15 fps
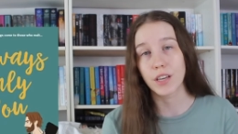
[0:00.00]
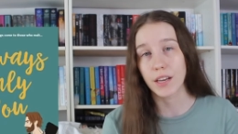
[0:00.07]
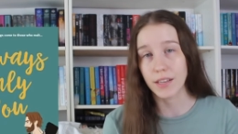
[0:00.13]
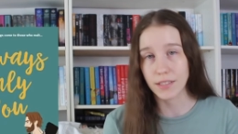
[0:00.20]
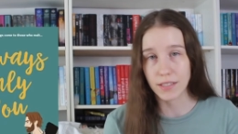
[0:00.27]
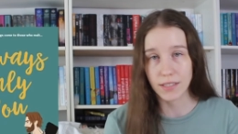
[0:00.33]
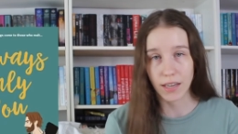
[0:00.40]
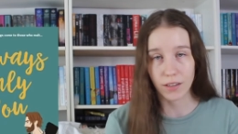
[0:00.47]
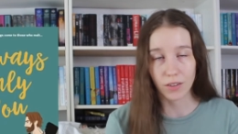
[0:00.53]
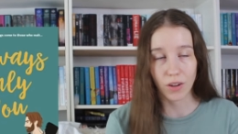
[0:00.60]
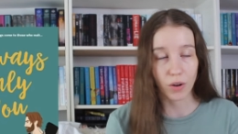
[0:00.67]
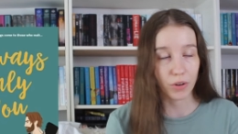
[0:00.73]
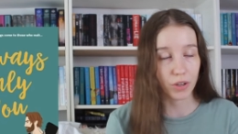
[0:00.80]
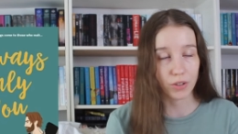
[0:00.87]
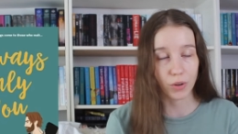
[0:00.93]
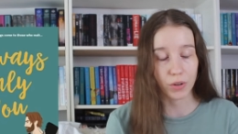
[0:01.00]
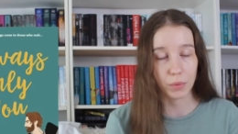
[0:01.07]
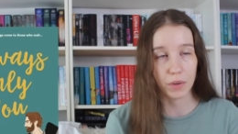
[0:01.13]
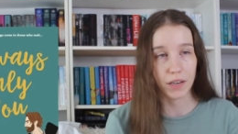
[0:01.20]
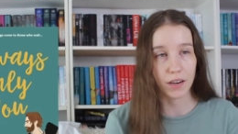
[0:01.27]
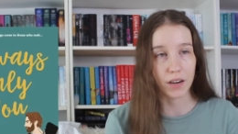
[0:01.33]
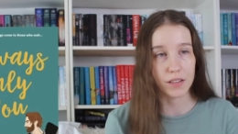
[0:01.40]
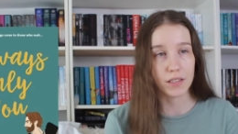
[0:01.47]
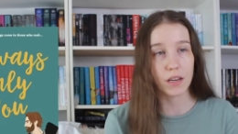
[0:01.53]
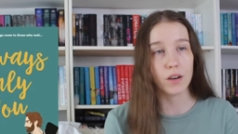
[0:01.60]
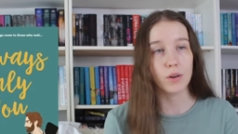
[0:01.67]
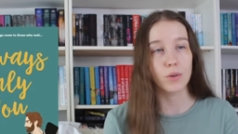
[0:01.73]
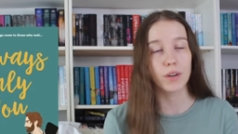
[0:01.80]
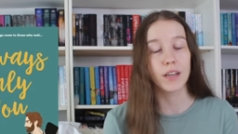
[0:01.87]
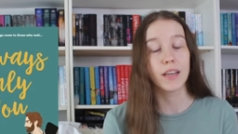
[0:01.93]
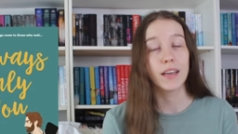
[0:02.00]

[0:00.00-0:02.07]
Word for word: It is a standalone. You can totally read it on its own.